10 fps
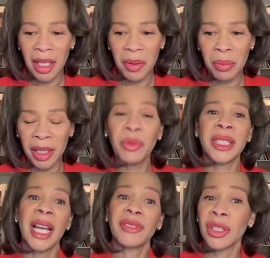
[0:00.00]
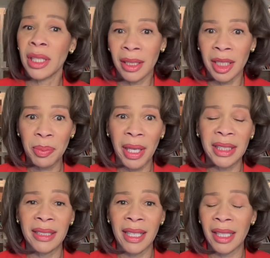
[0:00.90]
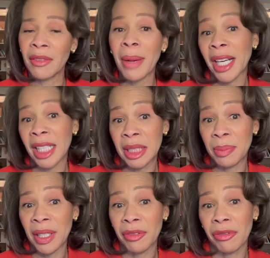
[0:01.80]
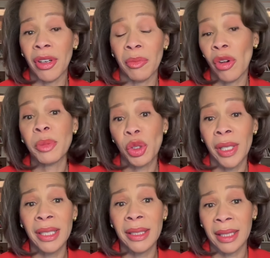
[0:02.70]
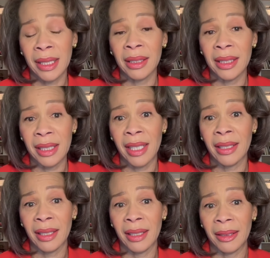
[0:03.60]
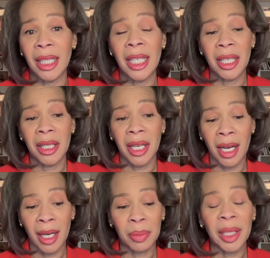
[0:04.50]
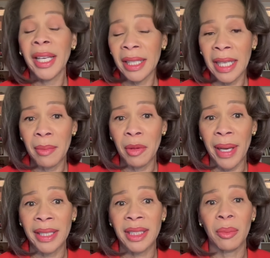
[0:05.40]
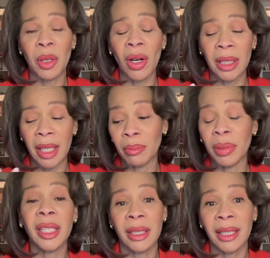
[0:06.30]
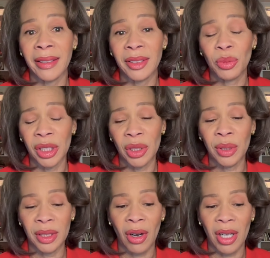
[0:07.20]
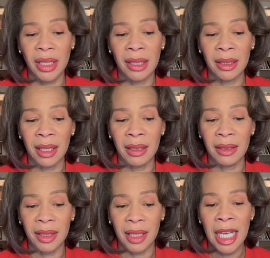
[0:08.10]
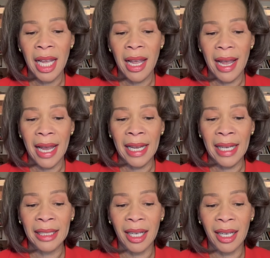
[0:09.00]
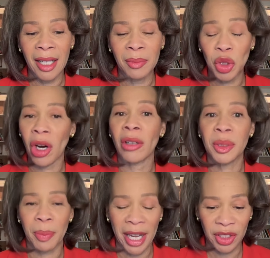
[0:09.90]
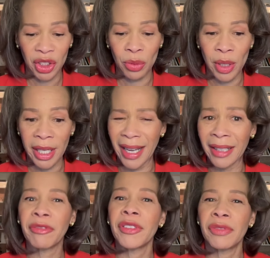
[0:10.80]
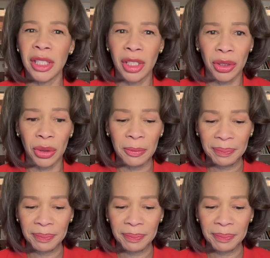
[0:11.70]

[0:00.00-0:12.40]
But it was after the unexpected death of my husband from rupturing his Achilles tendon. playing a game of basketball, and blood clots went to his heart and lungs. And Charles passed away at 52.